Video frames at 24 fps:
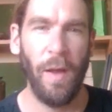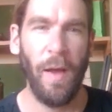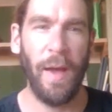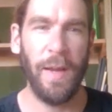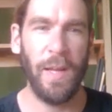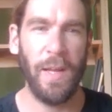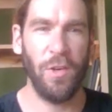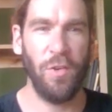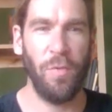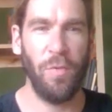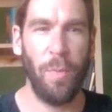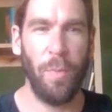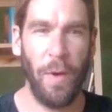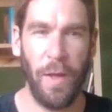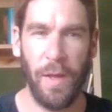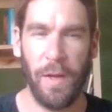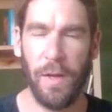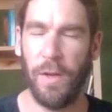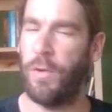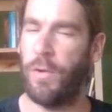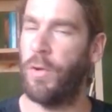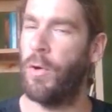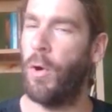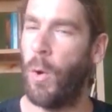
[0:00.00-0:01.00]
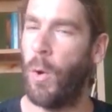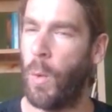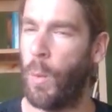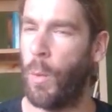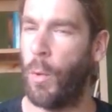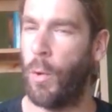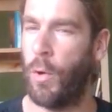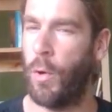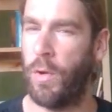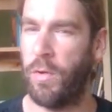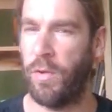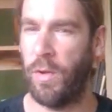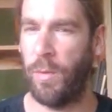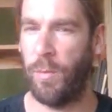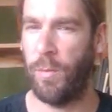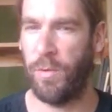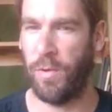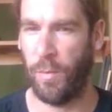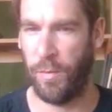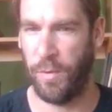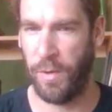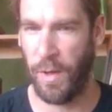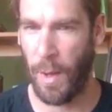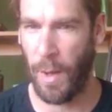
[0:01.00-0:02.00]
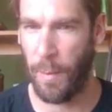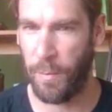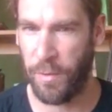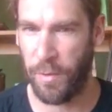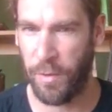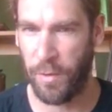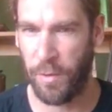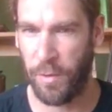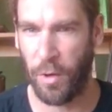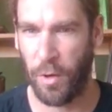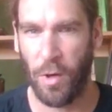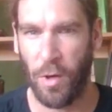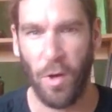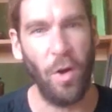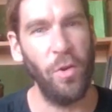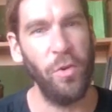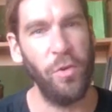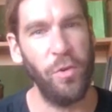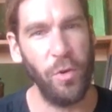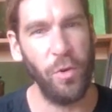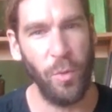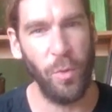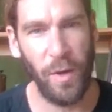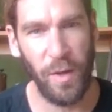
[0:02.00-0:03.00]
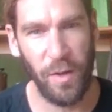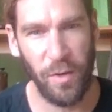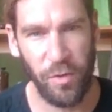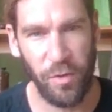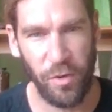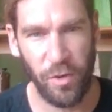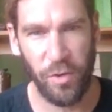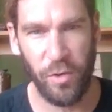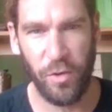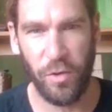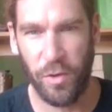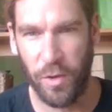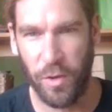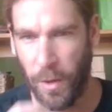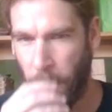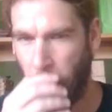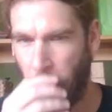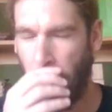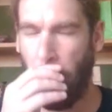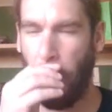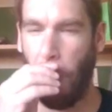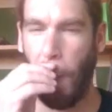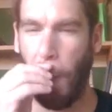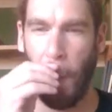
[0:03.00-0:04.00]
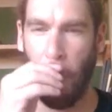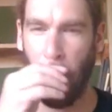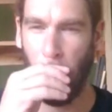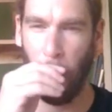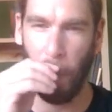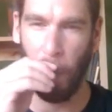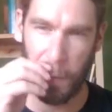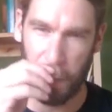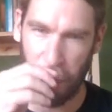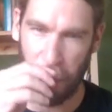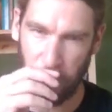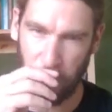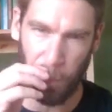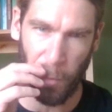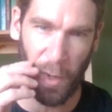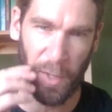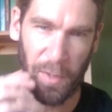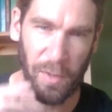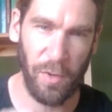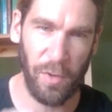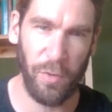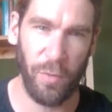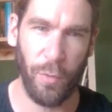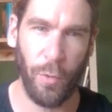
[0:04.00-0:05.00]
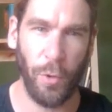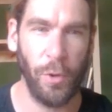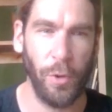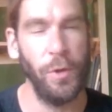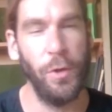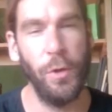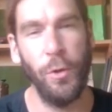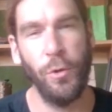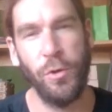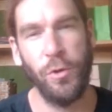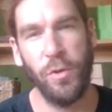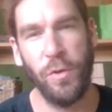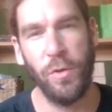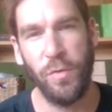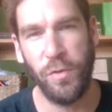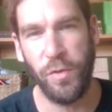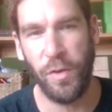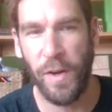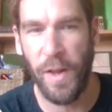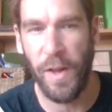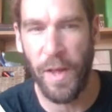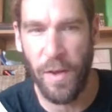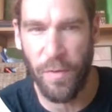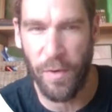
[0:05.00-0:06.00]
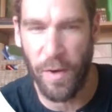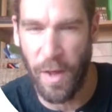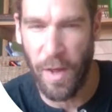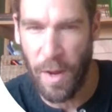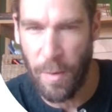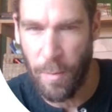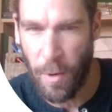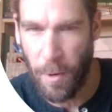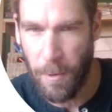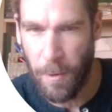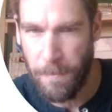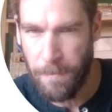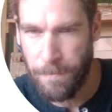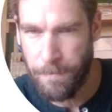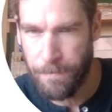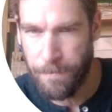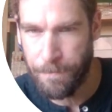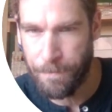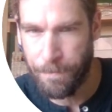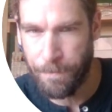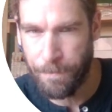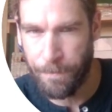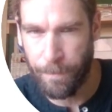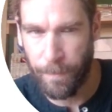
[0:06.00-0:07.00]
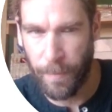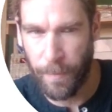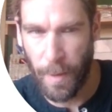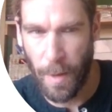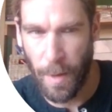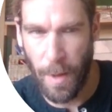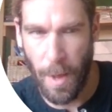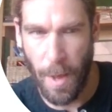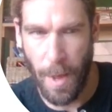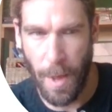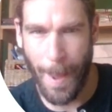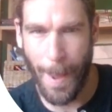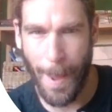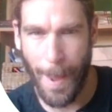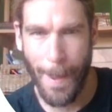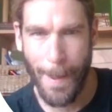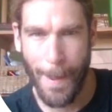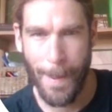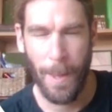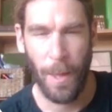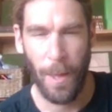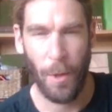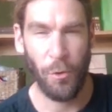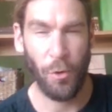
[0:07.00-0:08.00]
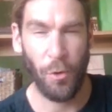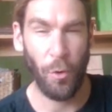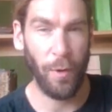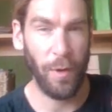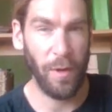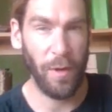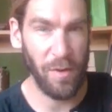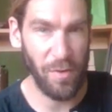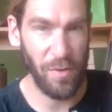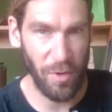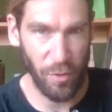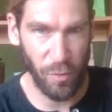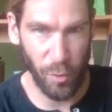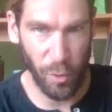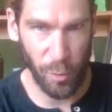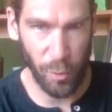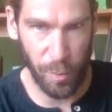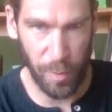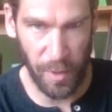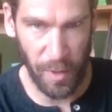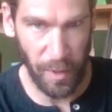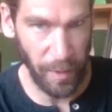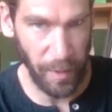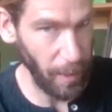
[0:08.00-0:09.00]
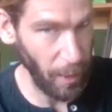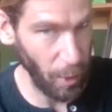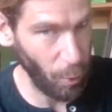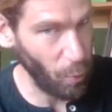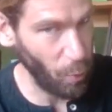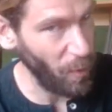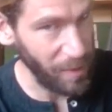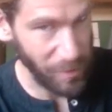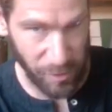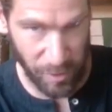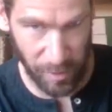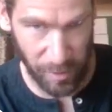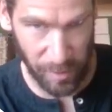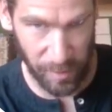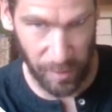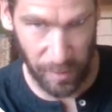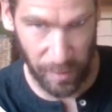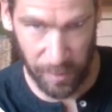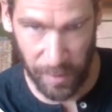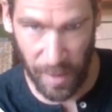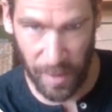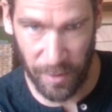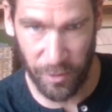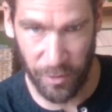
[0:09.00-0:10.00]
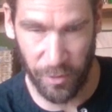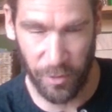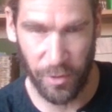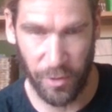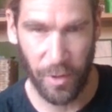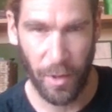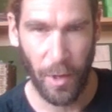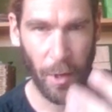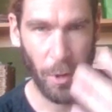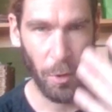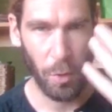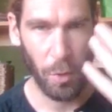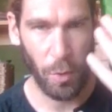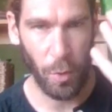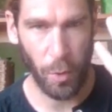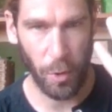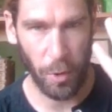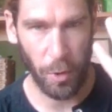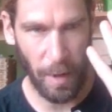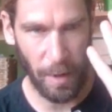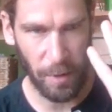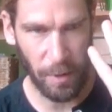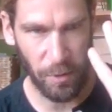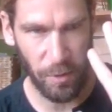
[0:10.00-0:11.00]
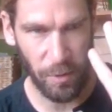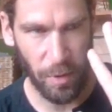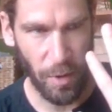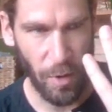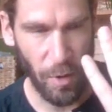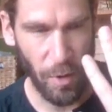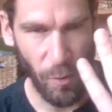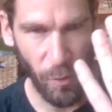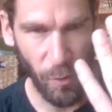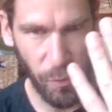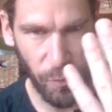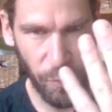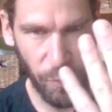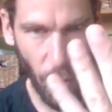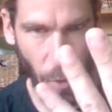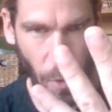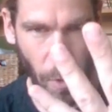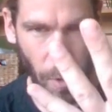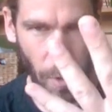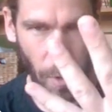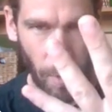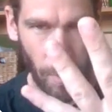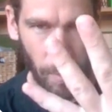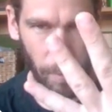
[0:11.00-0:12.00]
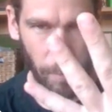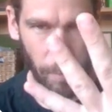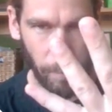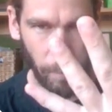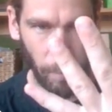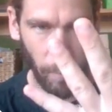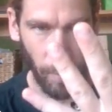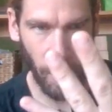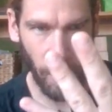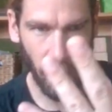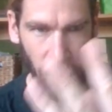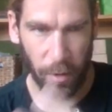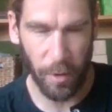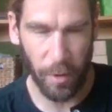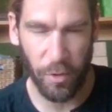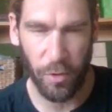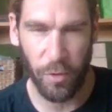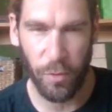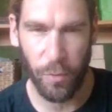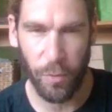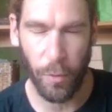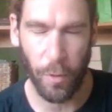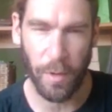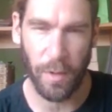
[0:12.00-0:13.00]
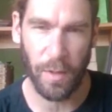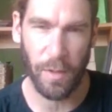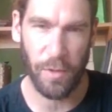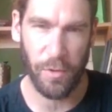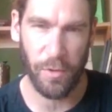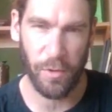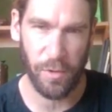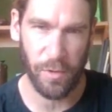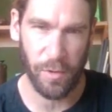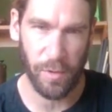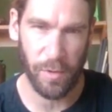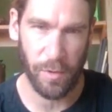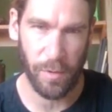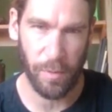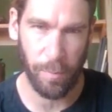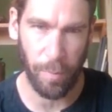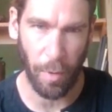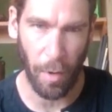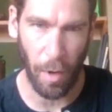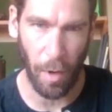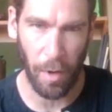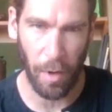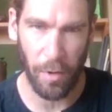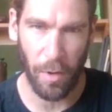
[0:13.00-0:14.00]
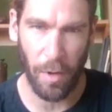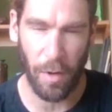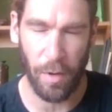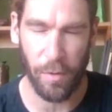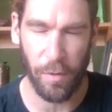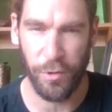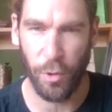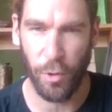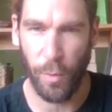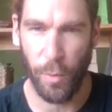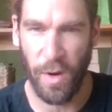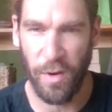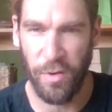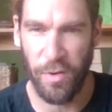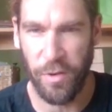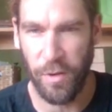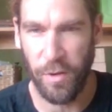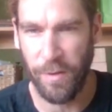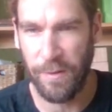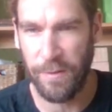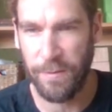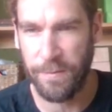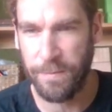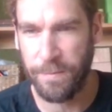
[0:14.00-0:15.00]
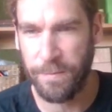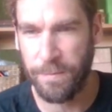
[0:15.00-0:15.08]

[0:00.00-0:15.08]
and explain in your own words in some depth the consequences, what this meant for the use of slave labor. Yeah? So if it would be a question in the test, you would get 4 marks for each part of the question.